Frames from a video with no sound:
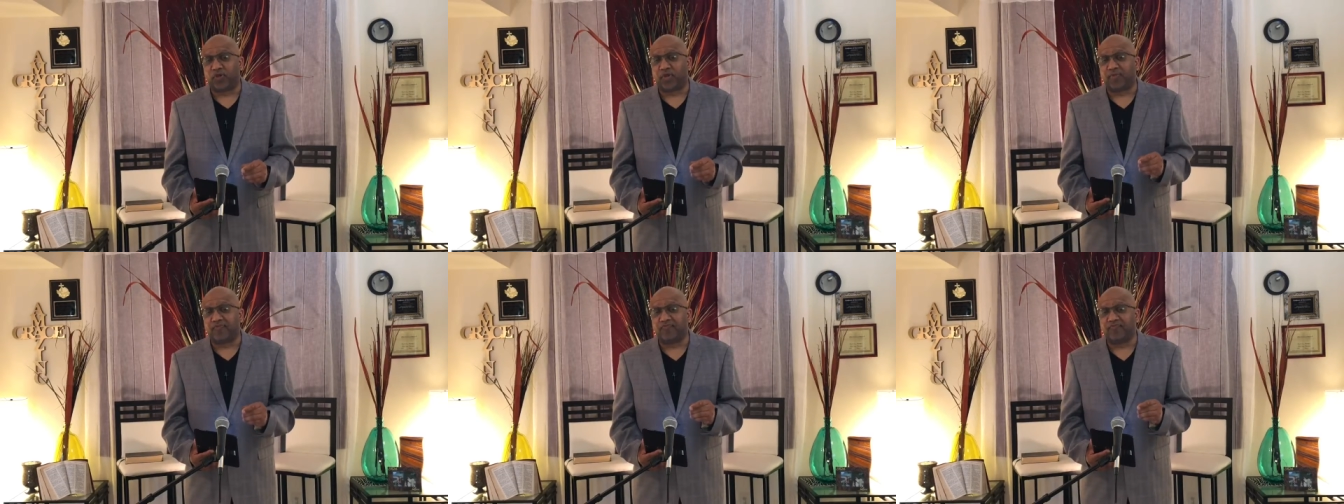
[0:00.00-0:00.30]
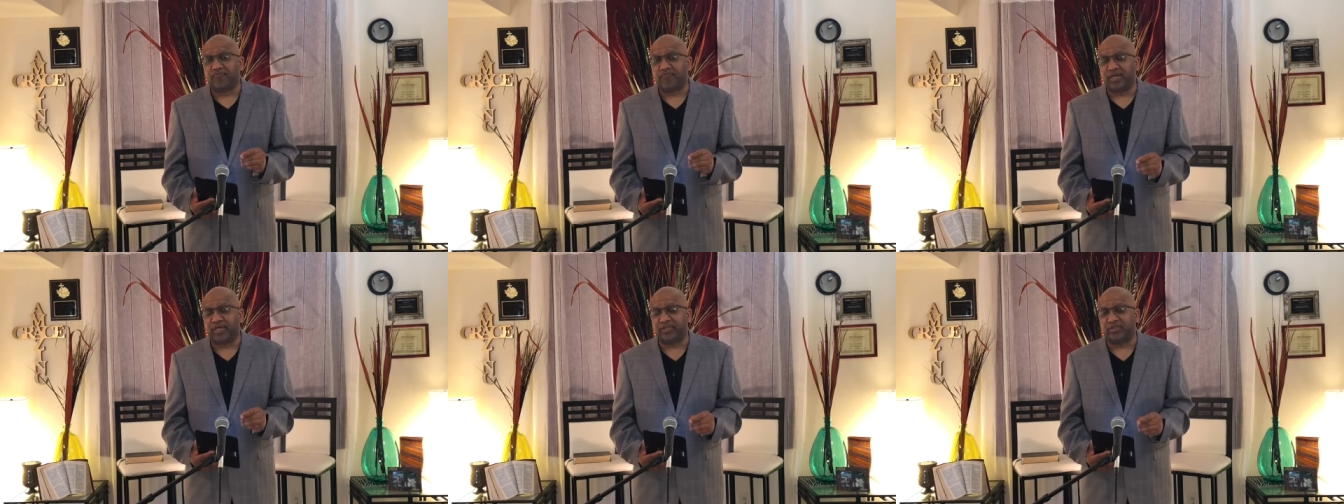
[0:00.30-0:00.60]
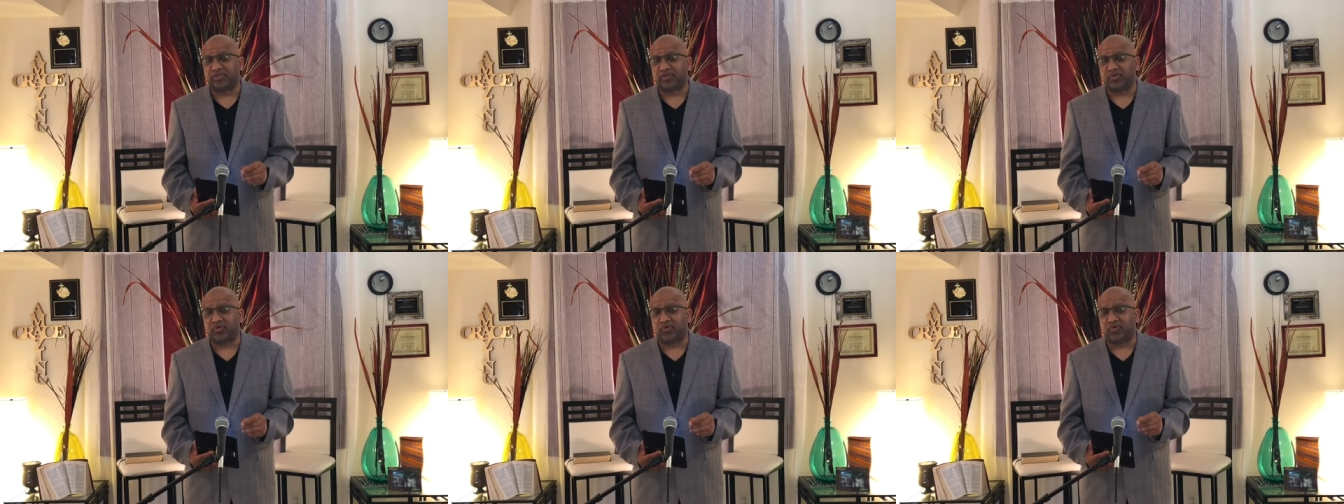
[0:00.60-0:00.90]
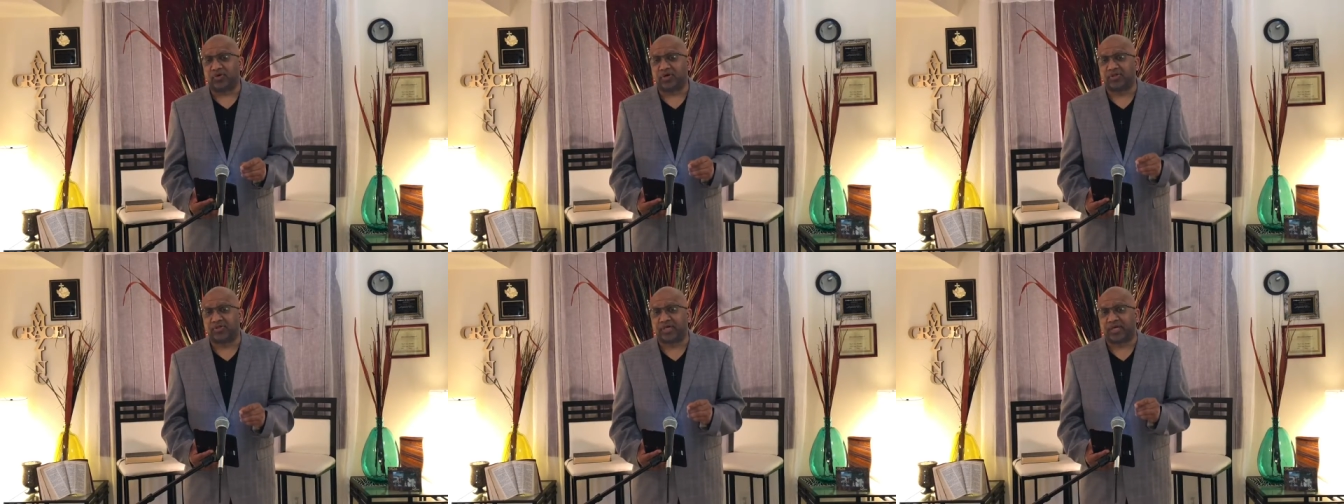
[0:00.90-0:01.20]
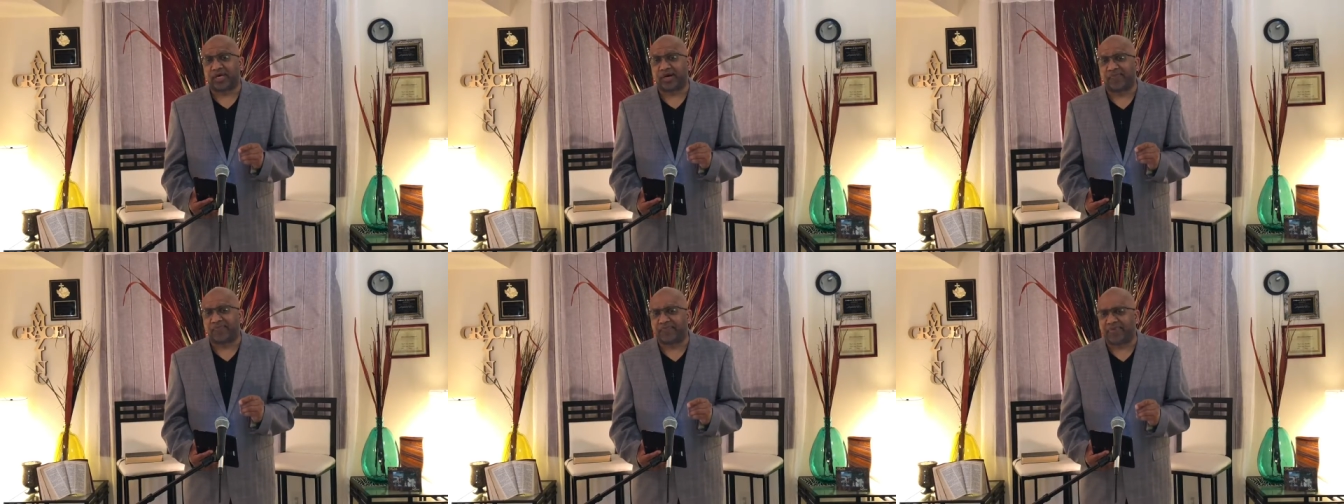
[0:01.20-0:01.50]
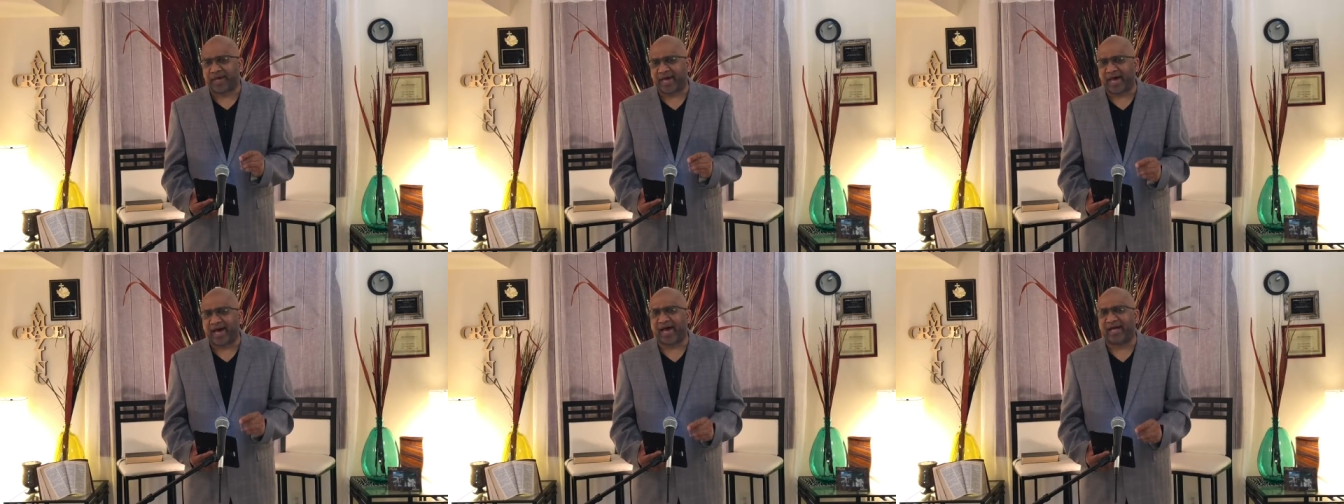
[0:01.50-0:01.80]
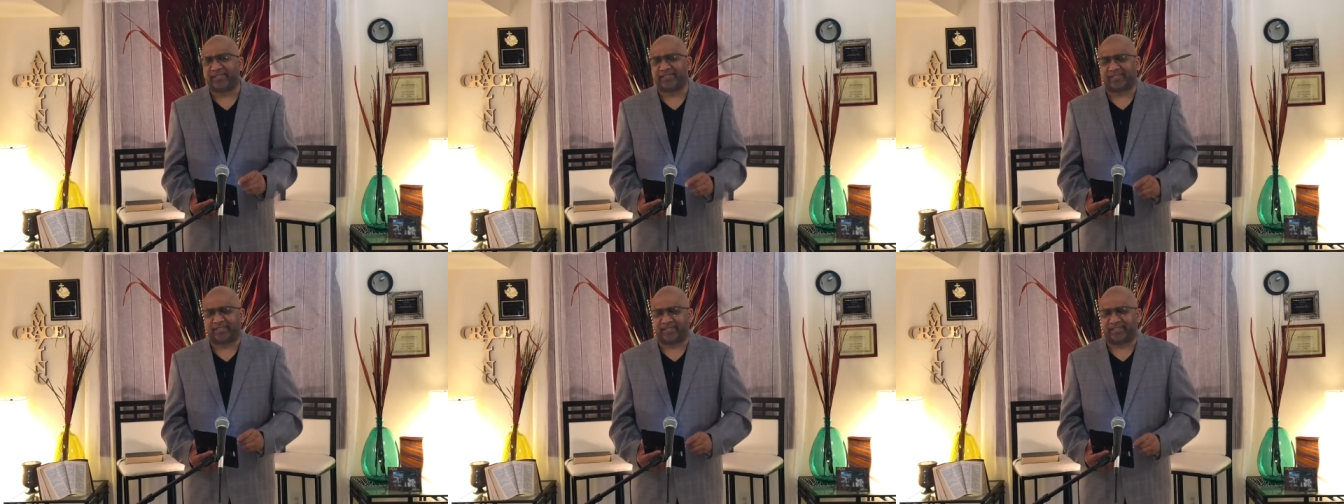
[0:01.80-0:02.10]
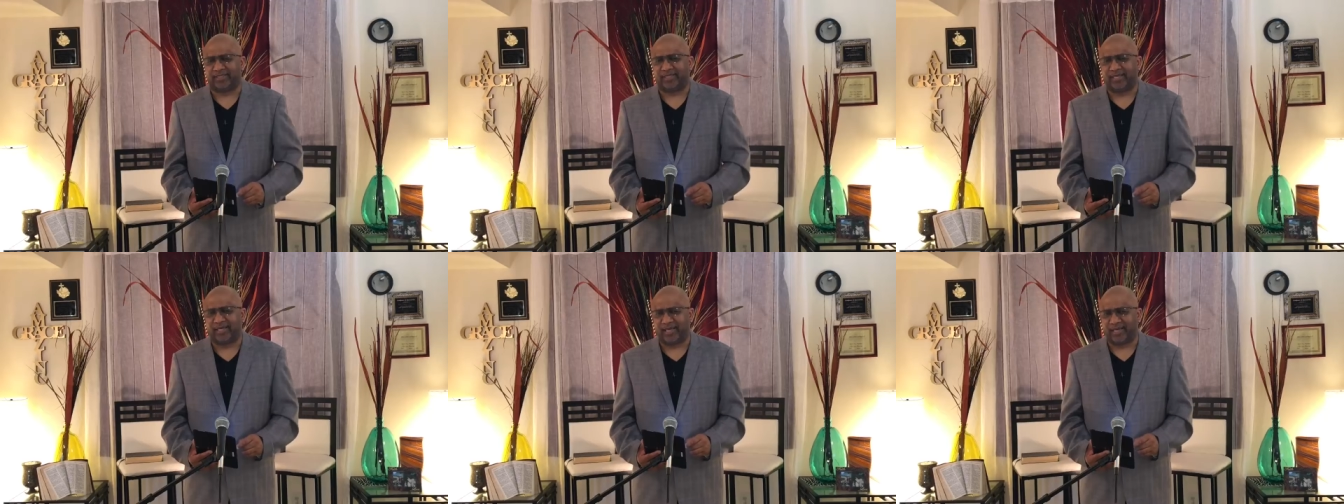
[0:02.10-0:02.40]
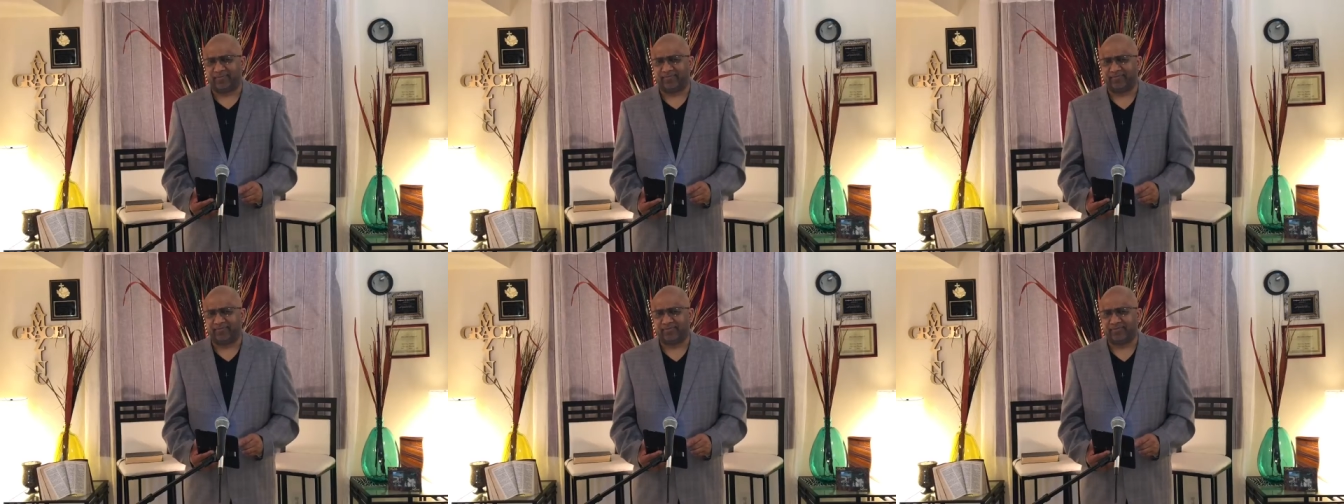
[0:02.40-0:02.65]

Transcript: the mental capacity